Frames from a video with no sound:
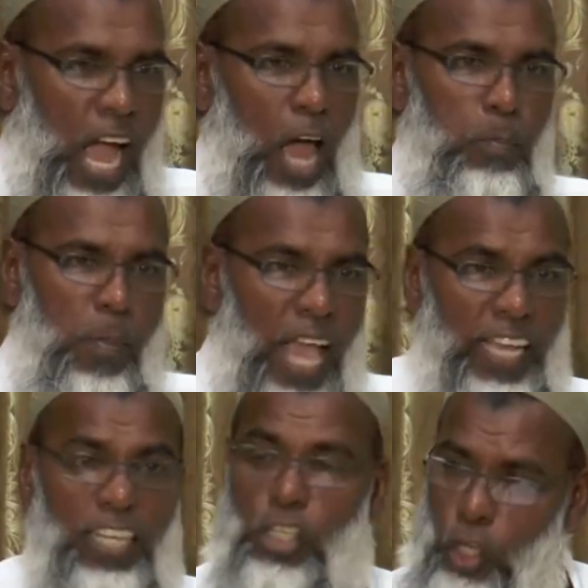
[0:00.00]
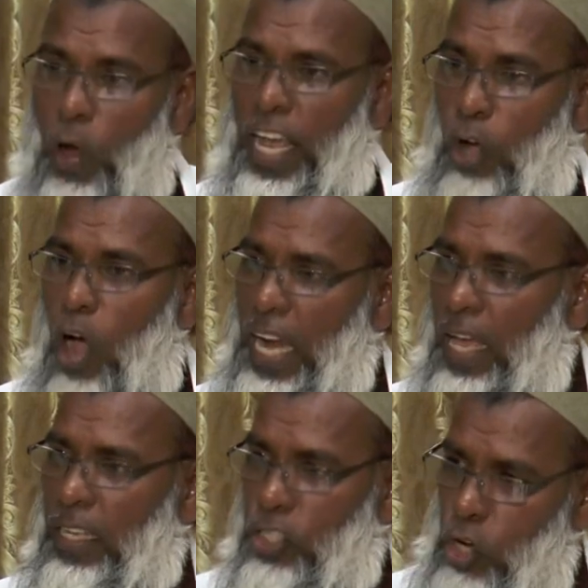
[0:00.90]
and making sure they go
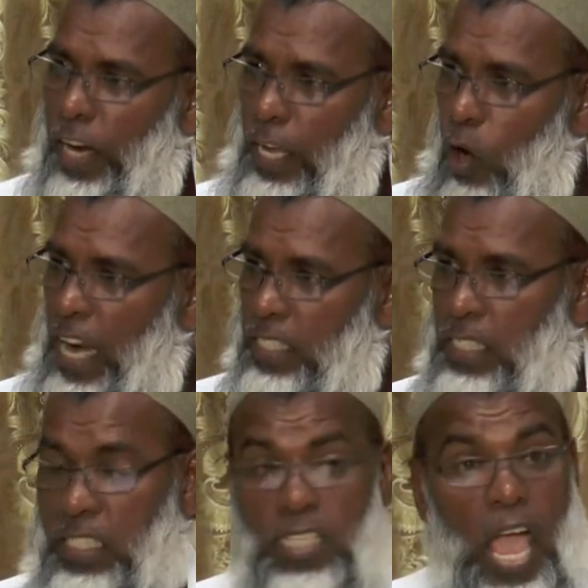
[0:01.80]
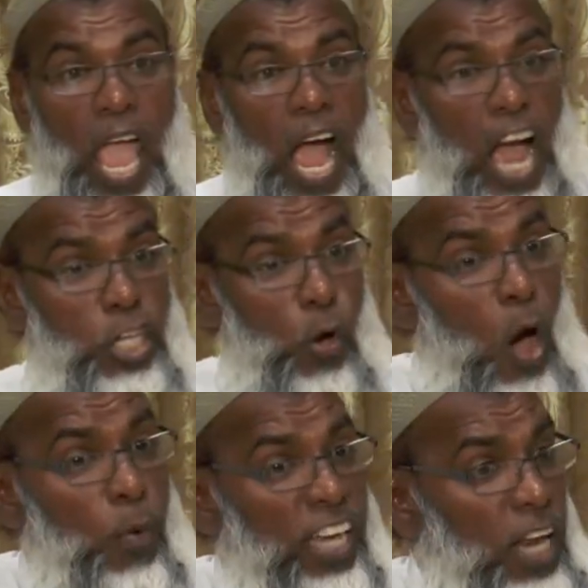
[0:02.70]
lessons, and you awake